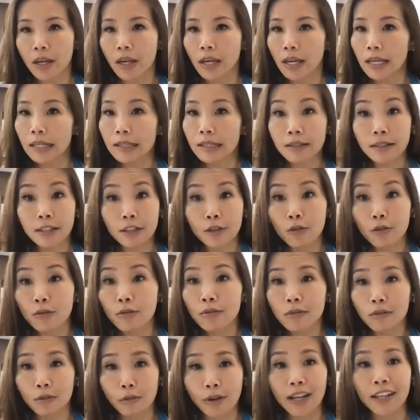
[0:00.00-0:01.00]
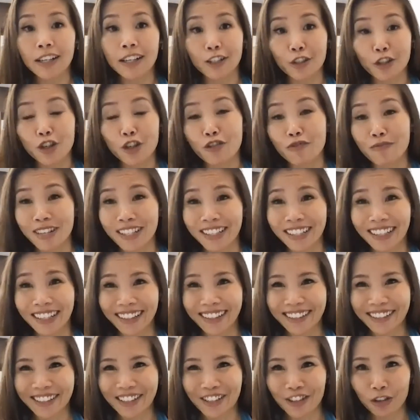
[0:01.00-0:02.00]
it's still quite an
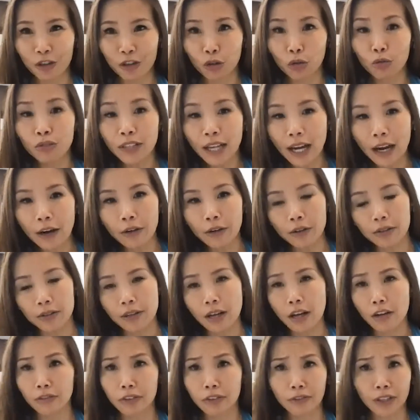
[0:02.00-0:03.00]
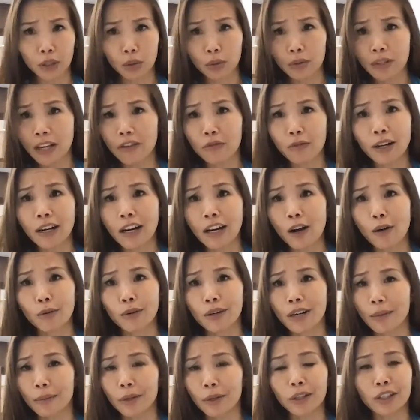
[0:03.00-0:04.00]
achievement. So don't tell yourself, if I don't have 1
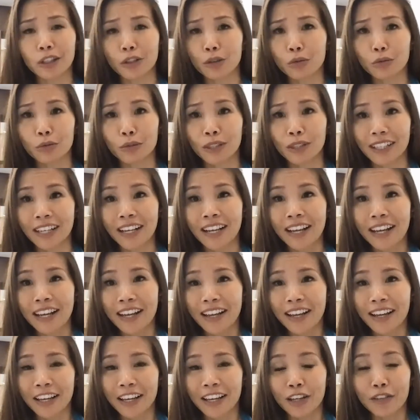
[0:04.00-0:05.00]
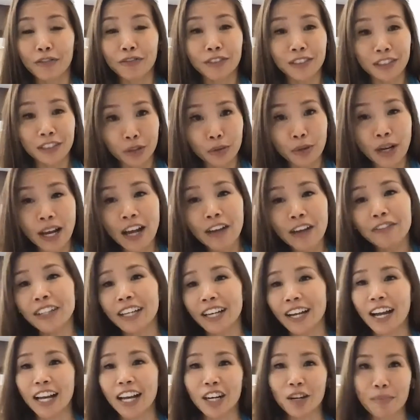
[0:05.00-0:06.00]
hour, I'm not going to do it. If you have
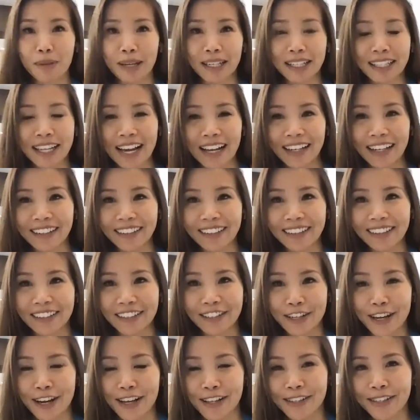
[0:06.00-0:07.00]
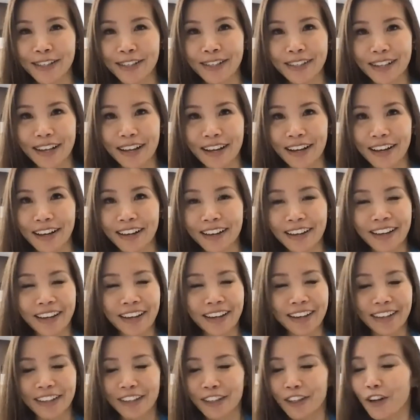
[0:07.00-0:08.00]
that kind of mentality, chances are
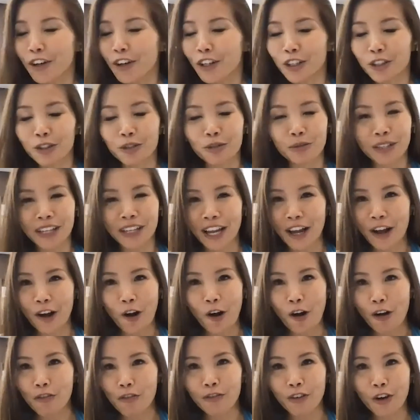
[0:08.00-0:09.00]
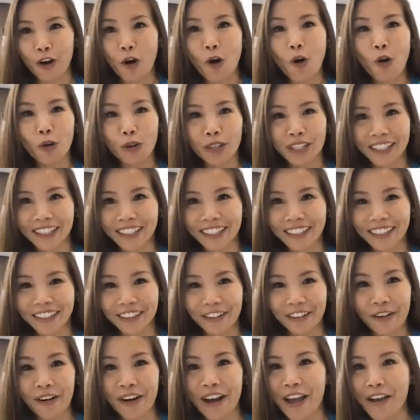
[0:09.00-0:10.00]
you're not going to do it at all for a whole year
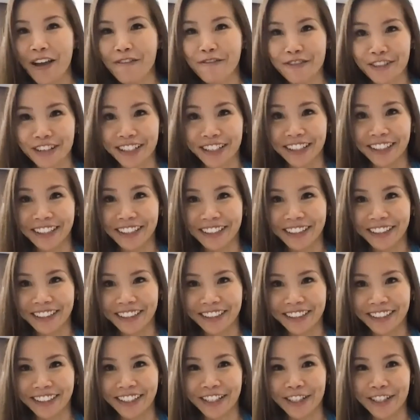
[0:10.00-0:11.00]
or ever. Okay?